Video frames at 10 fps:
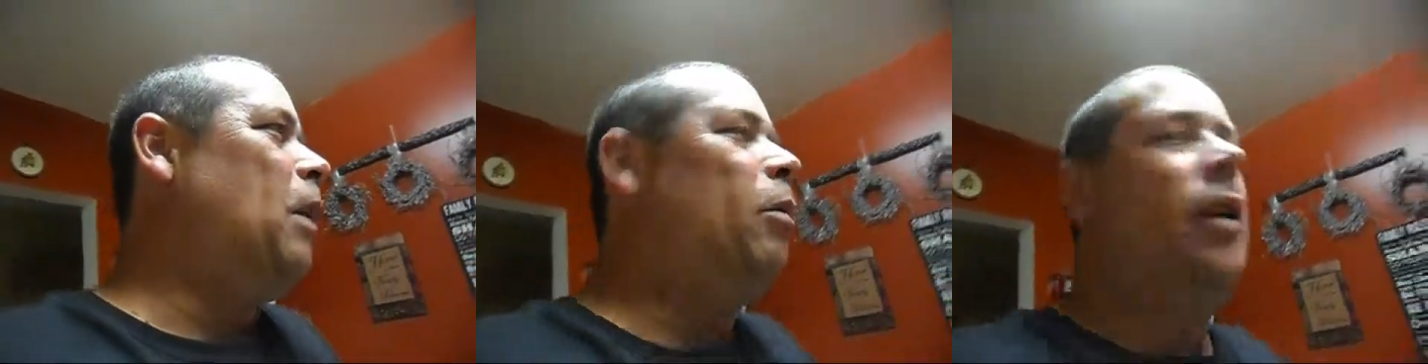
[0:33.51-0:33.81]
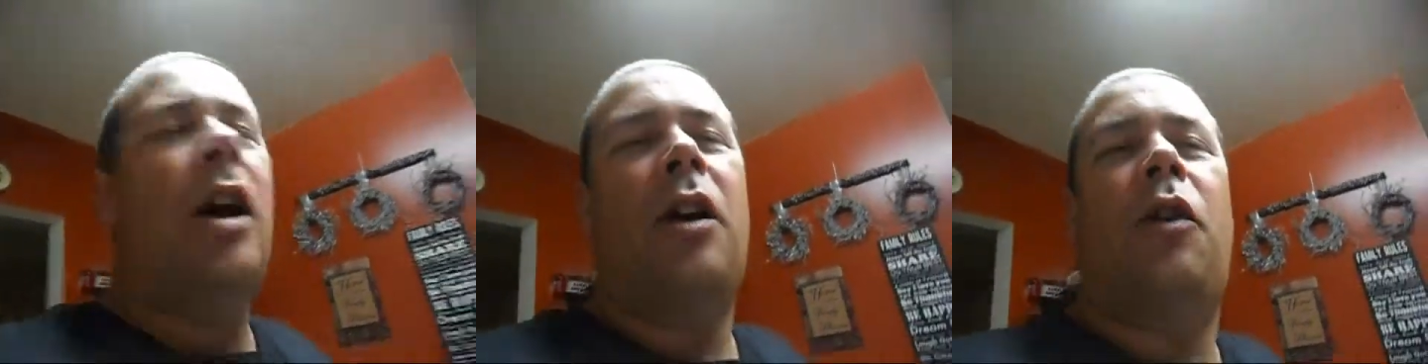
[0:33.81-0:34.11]
that
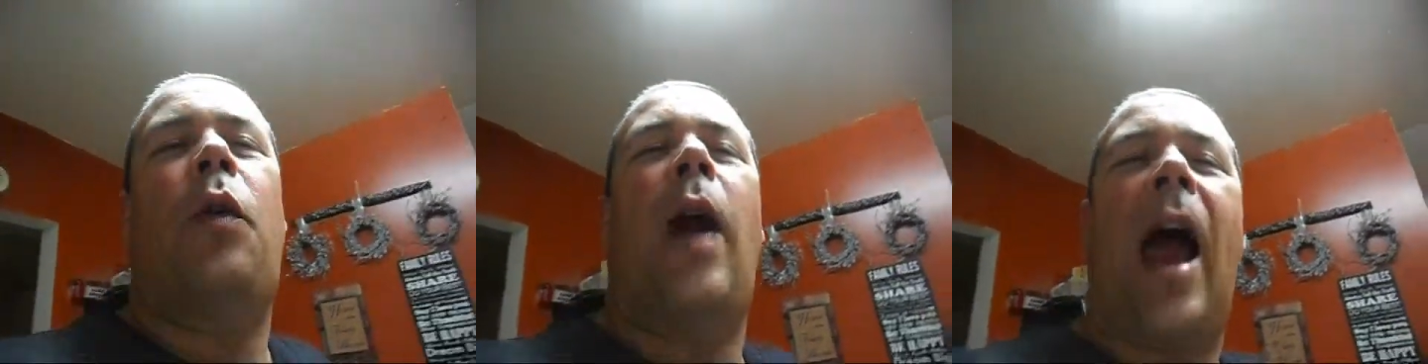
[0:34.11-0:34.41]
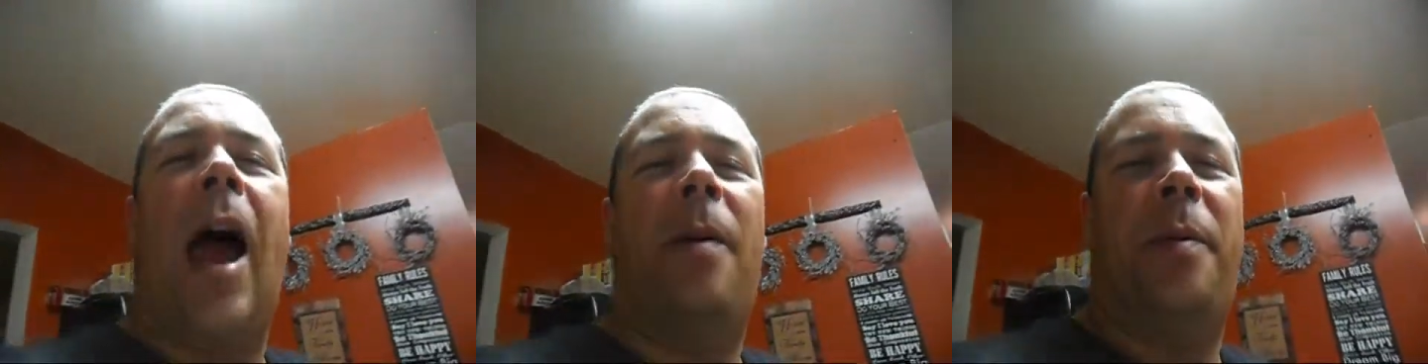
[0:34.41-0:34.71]
will not
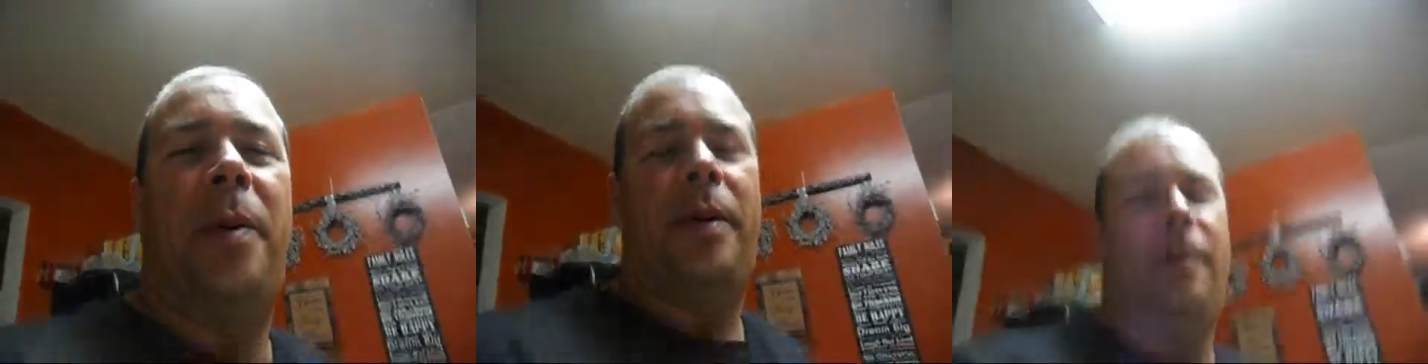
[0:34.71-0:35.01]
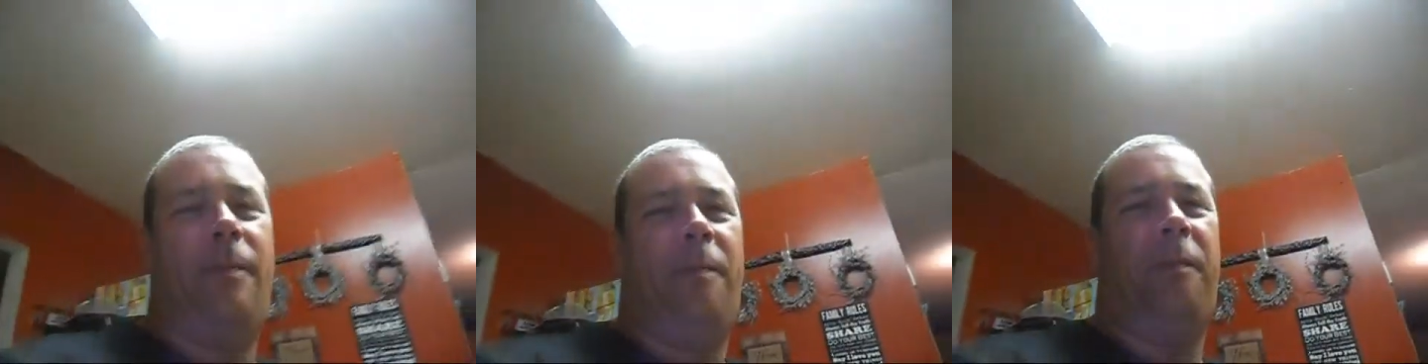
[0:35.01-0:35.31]
crap
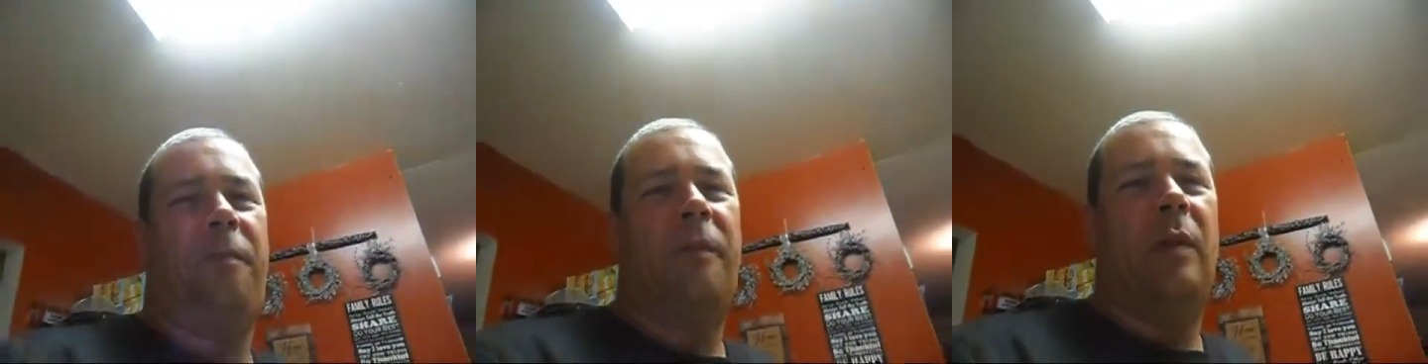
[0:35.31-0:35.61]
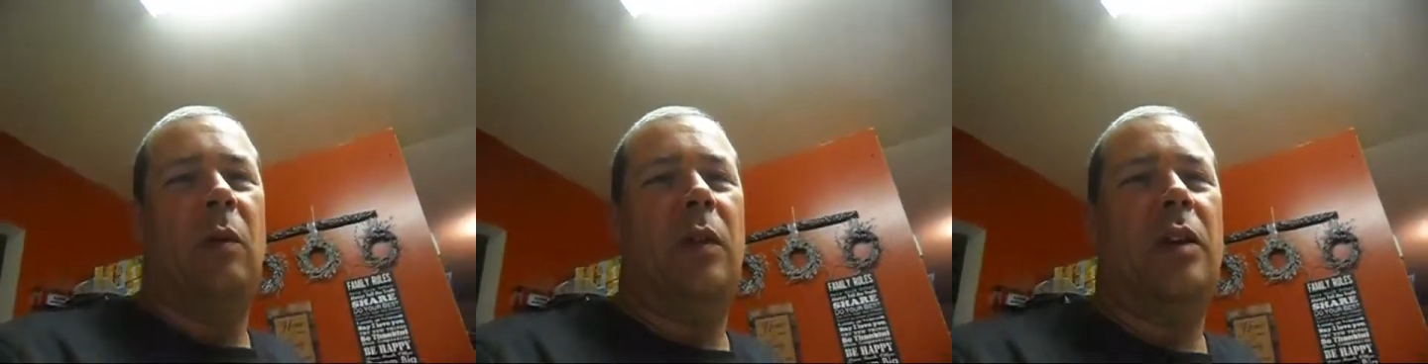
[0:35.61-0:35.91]

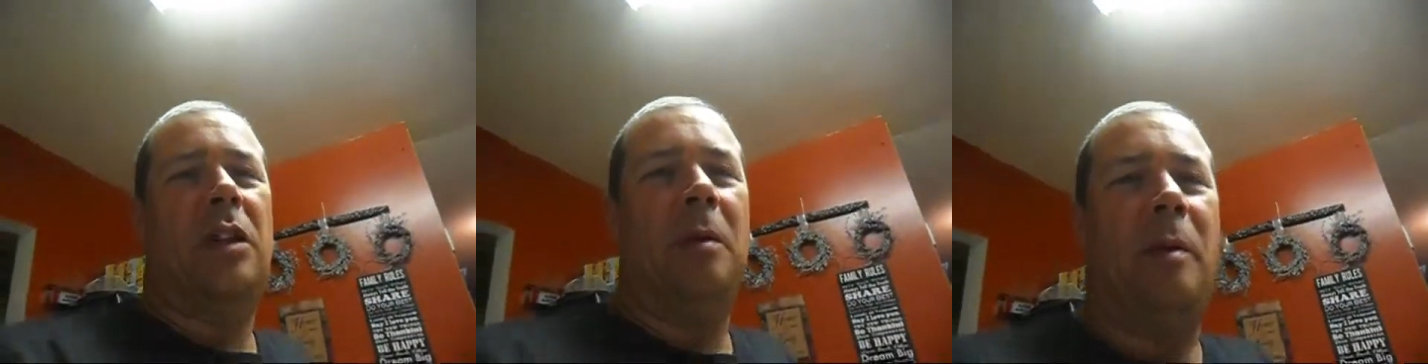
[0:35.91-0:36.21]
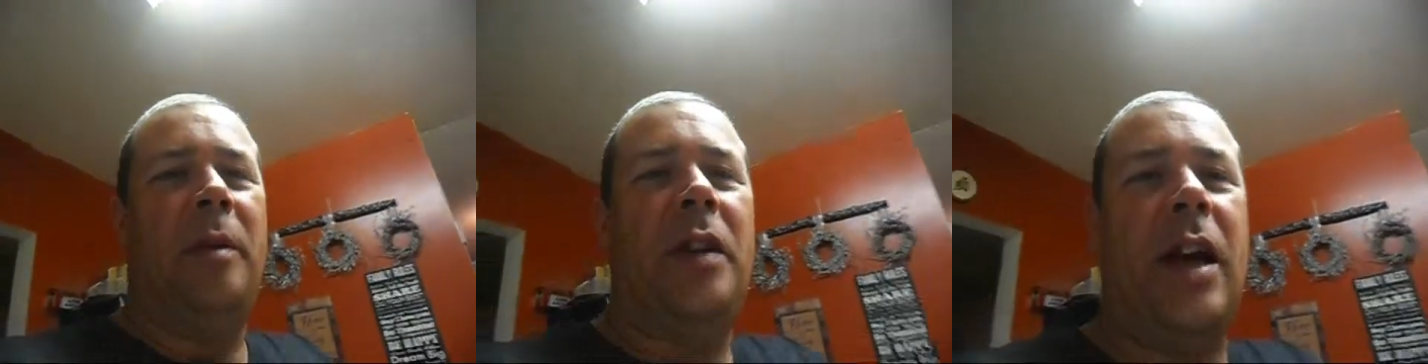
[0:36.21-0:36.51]
when there's
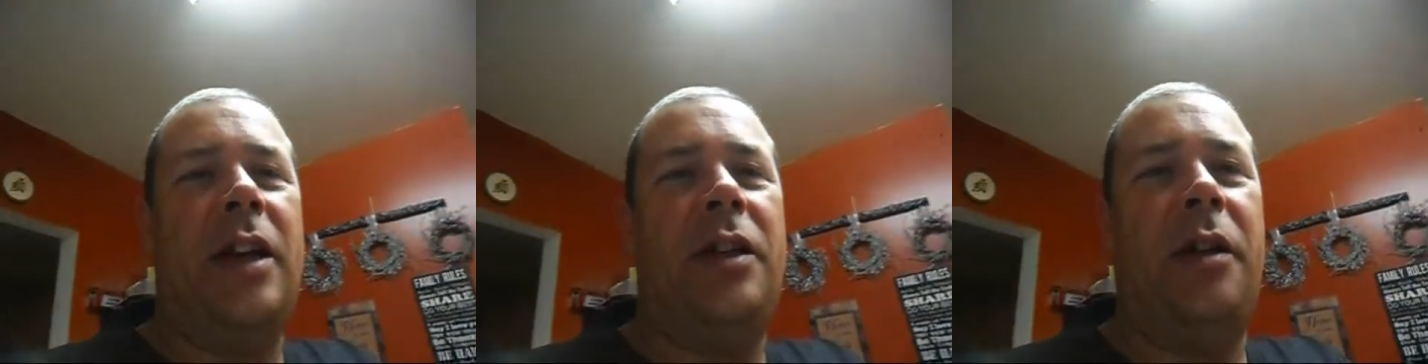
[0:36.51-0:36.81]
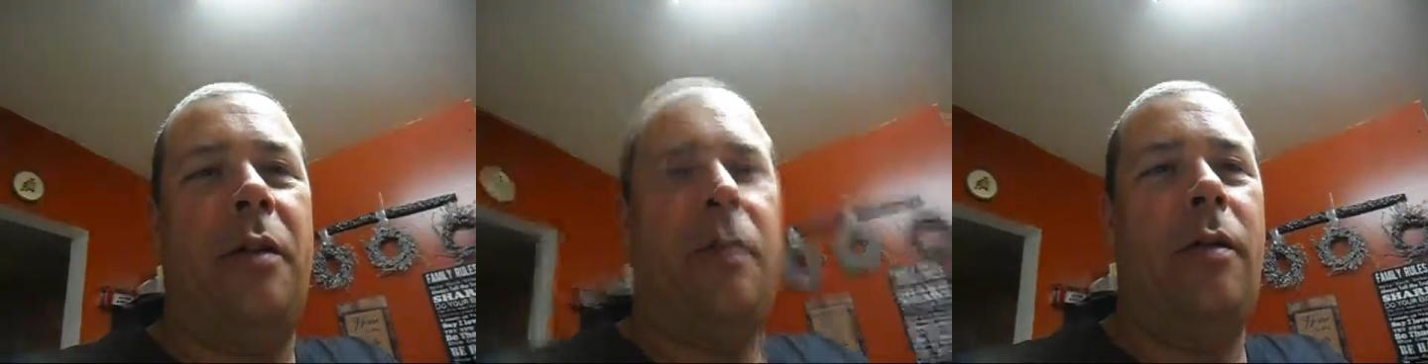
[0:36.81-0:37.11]
somebody
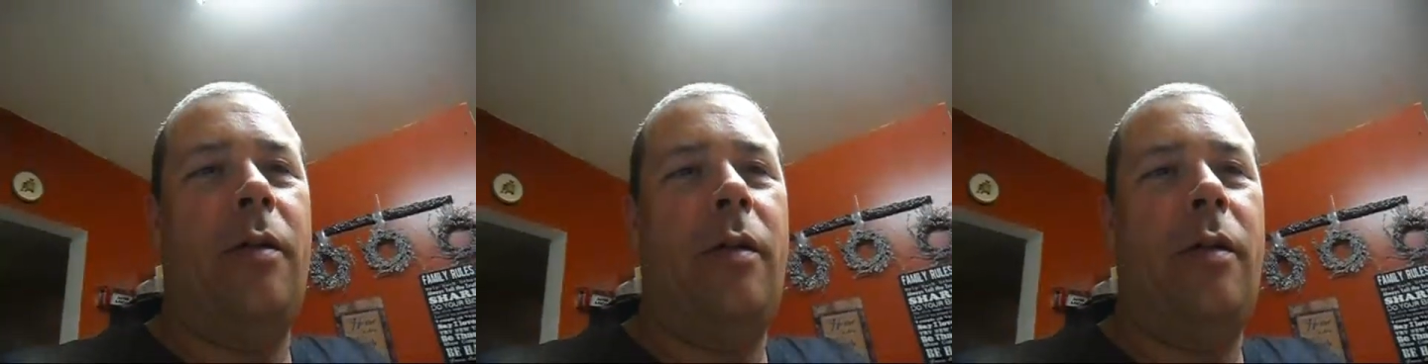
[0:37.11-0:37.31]
beside you.